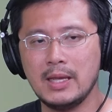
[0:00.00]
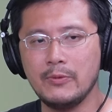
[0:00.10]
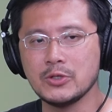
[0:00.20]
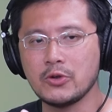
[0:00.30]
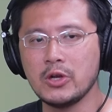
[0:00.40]
it
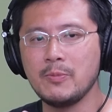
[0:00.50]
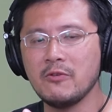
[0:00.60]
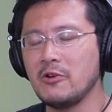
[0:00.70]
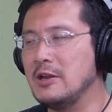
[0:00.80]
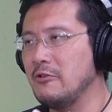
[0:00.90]
was going to
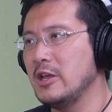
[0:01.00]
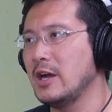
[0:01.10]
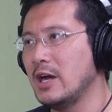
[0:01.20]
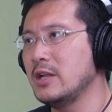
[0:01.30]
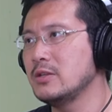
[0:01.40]
be really really
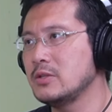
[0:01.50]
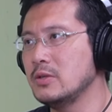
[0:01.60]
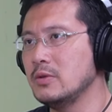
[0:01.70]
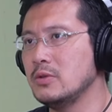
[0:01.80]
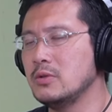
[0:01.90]
hard
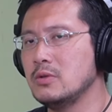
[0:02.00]
to